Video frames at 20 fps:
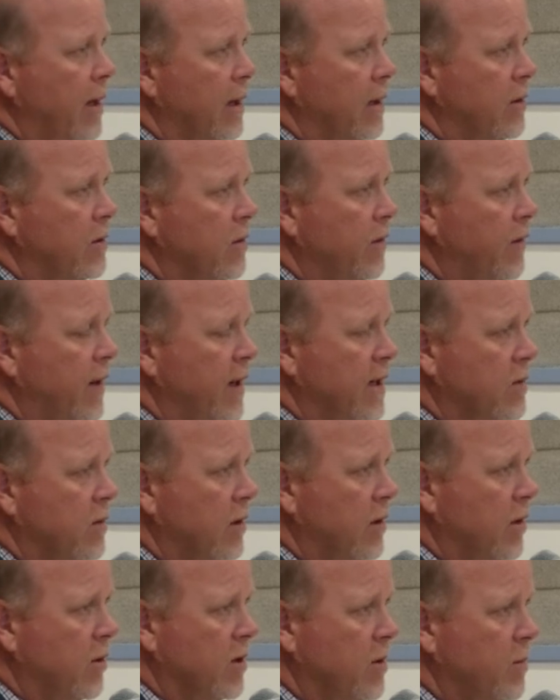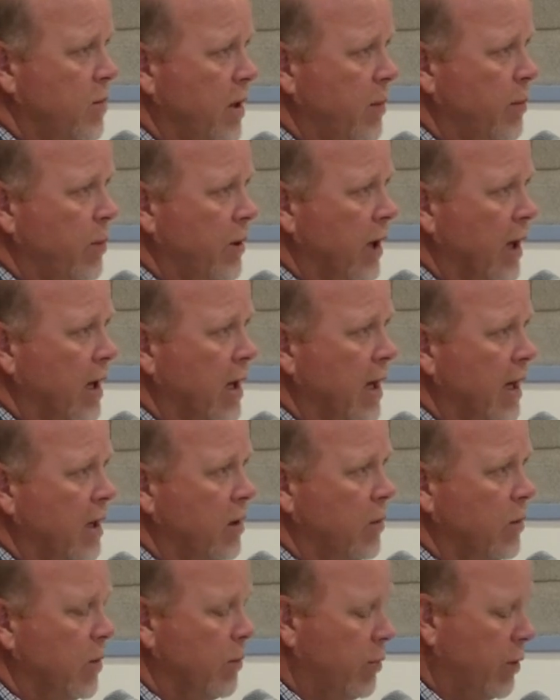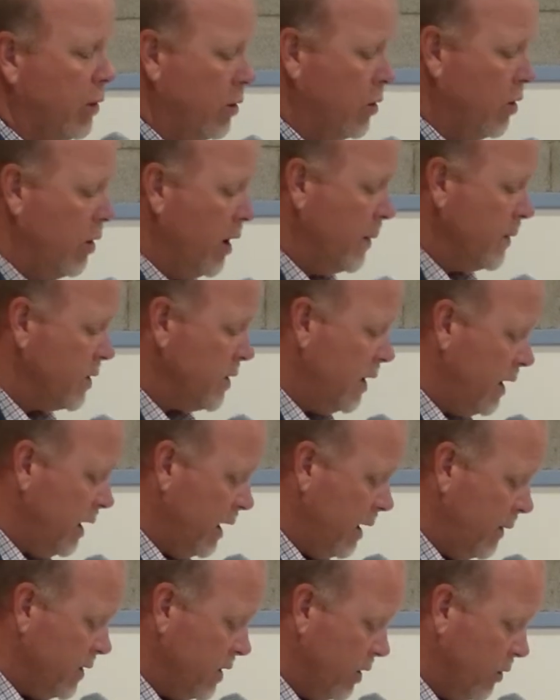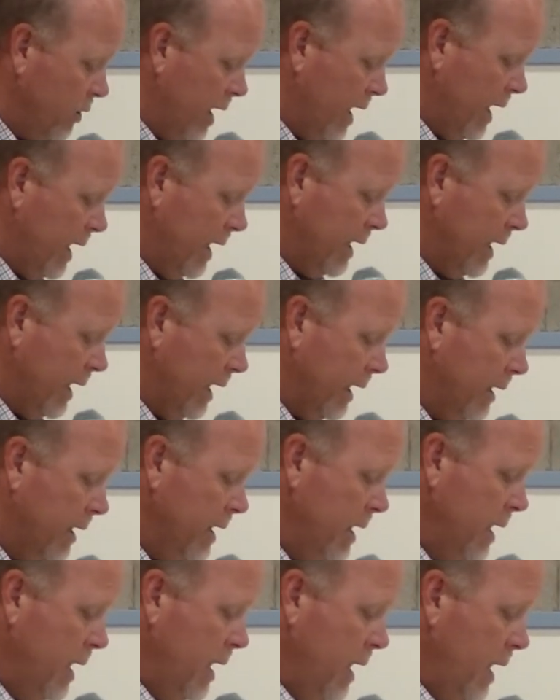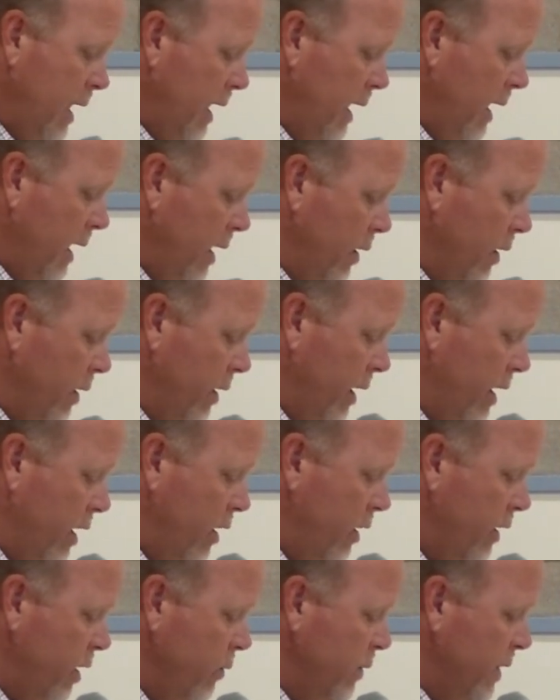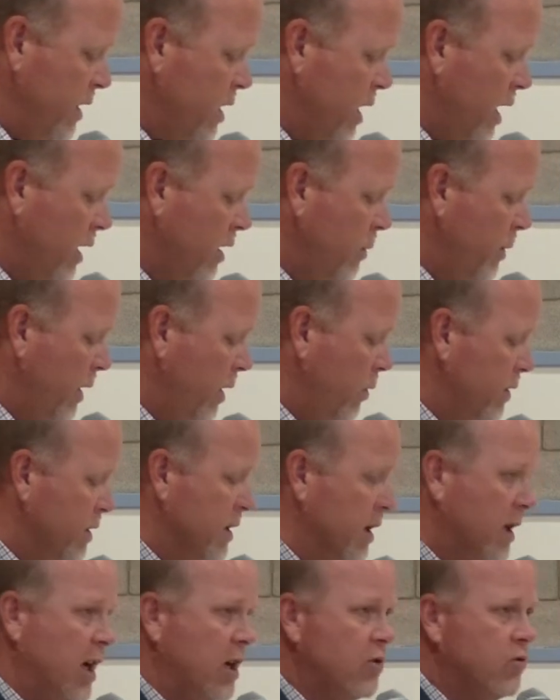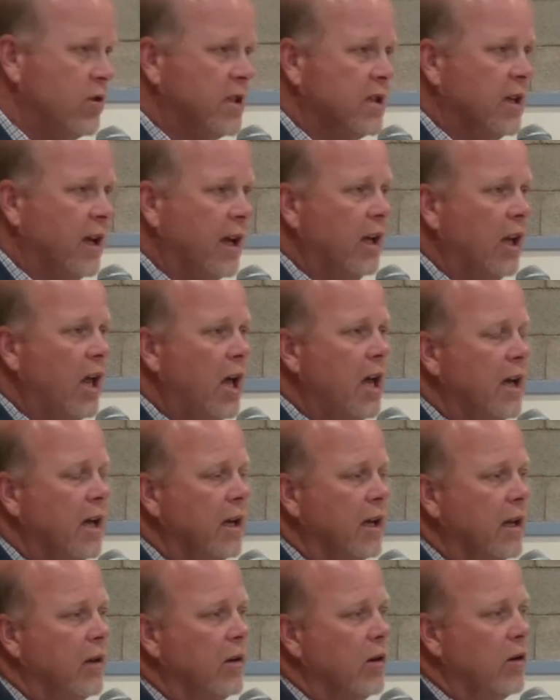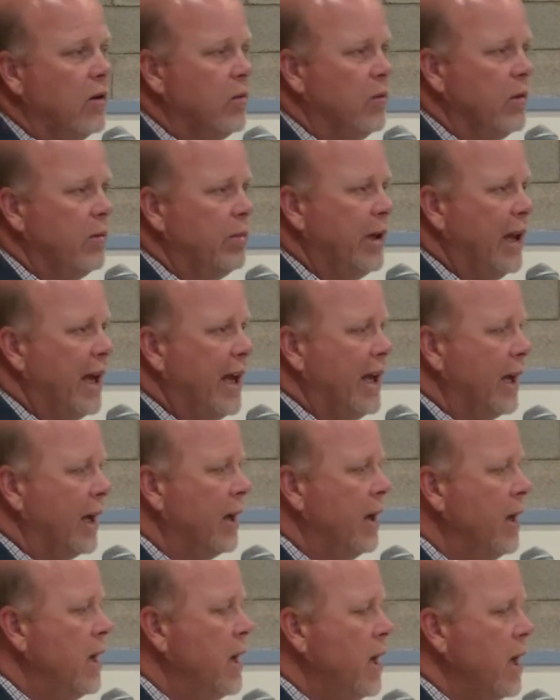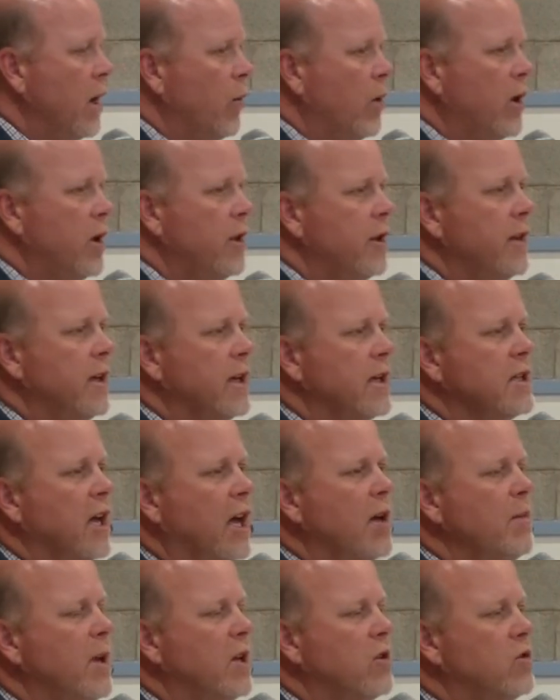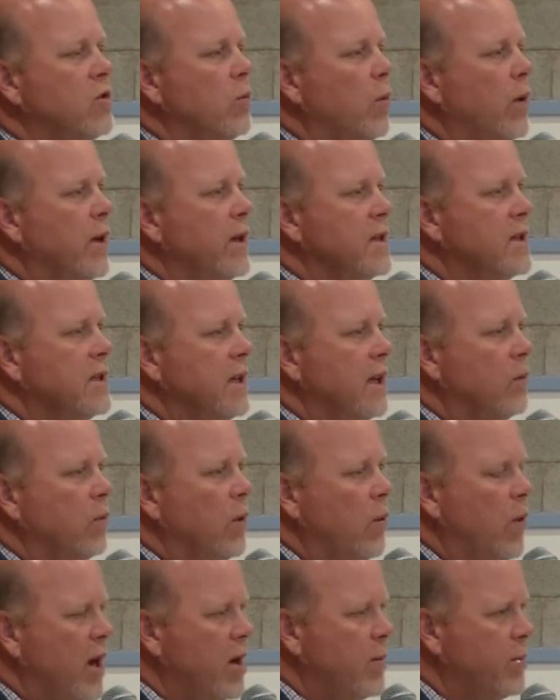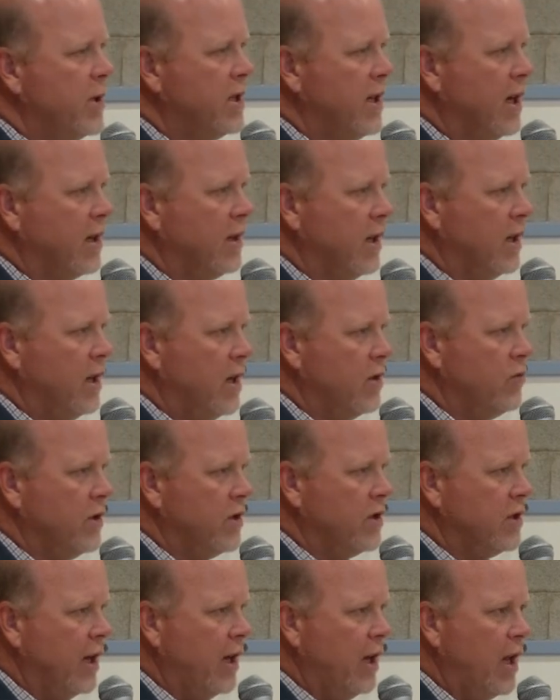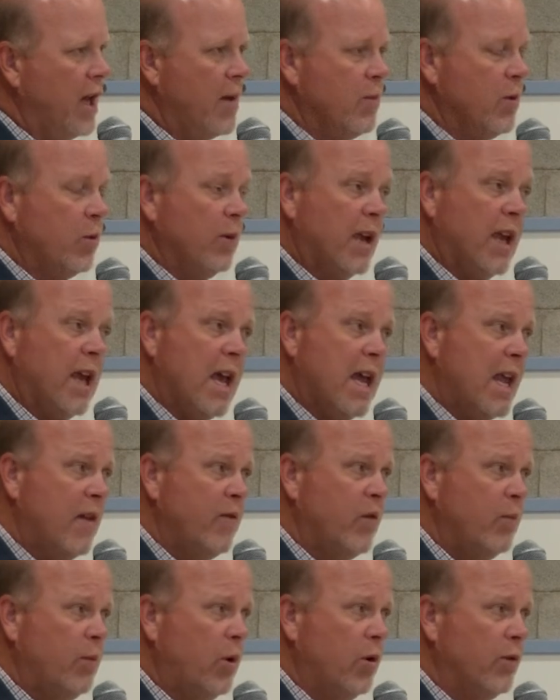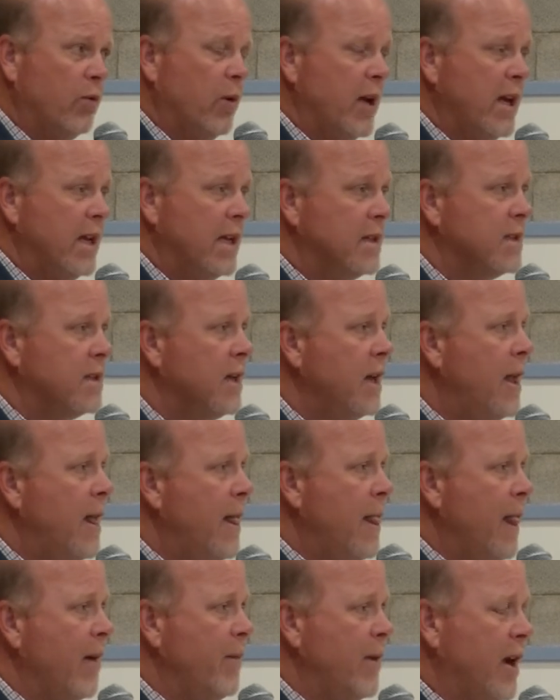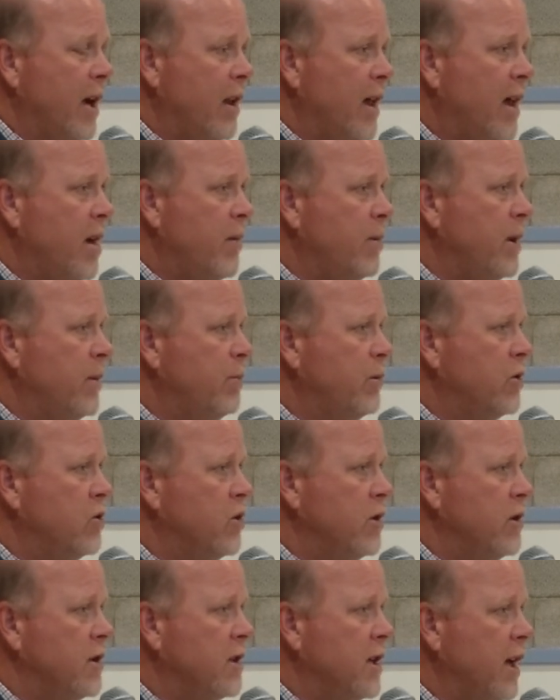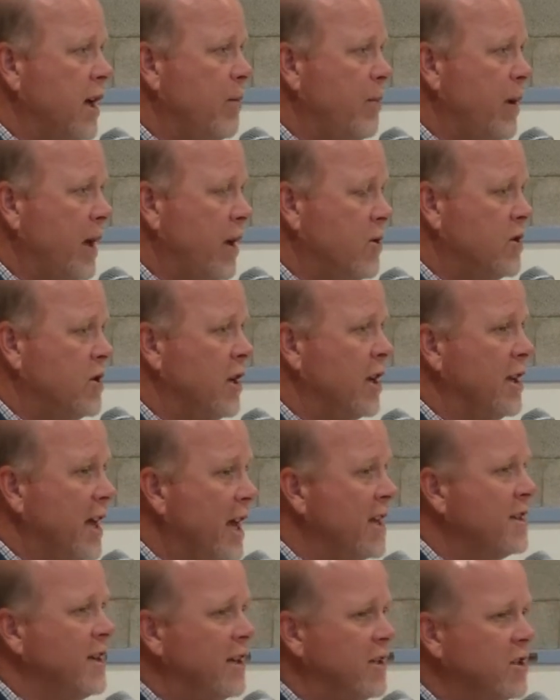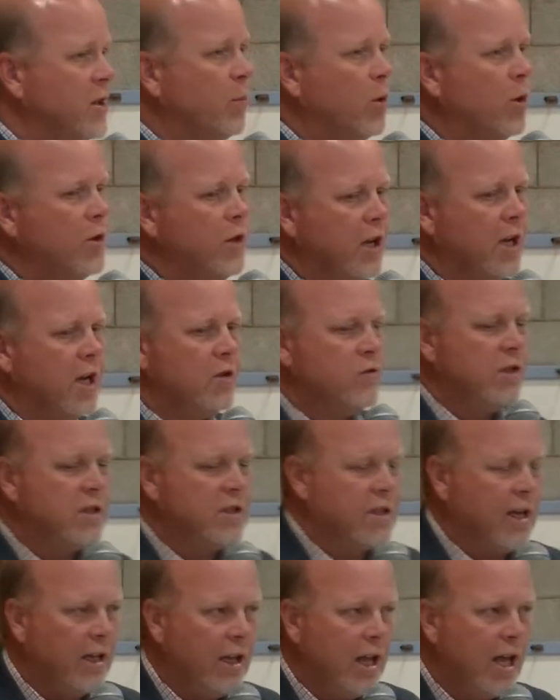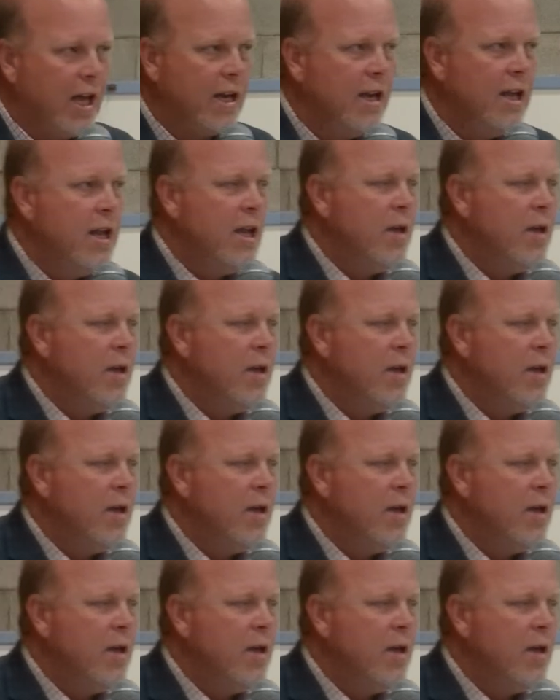interface with those people and connect them to programs. So I think that was a great idea. Another thing we talked about was the countryside line and urban planning. And one of the things I mentioned was that we want to protect the countryside line, but we can't have it both ways. I met a lot of people during this campaign who say, yes, I support the countryside line,